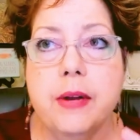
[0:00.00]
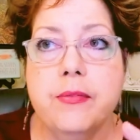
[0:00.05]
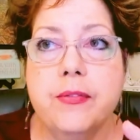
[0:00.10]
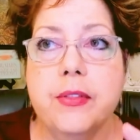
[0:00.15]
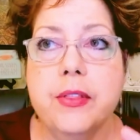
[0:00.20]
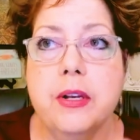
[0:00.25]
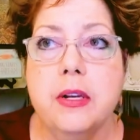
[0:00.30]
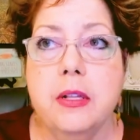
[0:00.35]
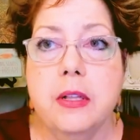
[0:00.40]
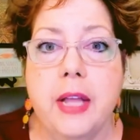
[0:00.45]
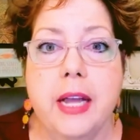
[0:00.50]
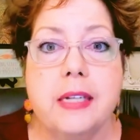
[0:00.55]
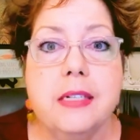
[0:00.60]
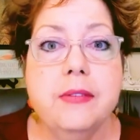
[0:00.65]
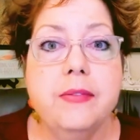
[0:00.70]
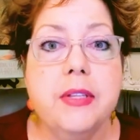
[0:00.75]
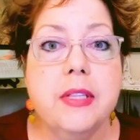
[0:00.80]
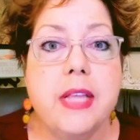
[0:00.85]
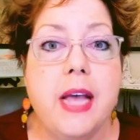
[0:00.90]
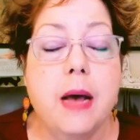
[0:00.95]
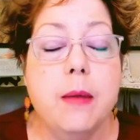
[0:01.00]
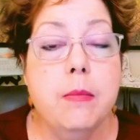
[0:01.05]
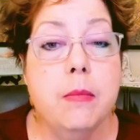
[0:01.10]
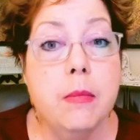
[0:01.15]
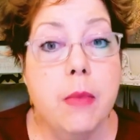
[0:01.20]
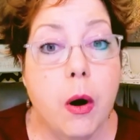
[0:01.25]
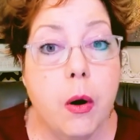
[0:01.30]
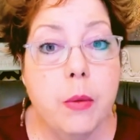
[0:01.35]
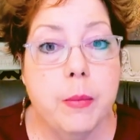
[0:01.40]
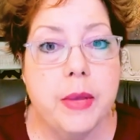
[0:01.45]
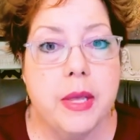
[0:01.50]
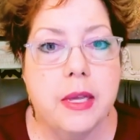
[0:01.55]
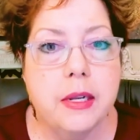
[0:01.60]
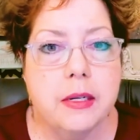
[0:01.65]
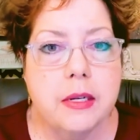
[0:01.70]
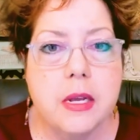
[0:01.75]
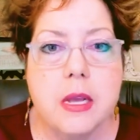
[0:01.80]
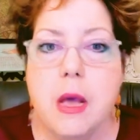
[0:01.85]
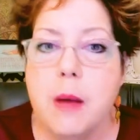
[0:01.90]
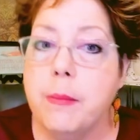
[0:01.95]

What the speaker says: for the collective at that moment,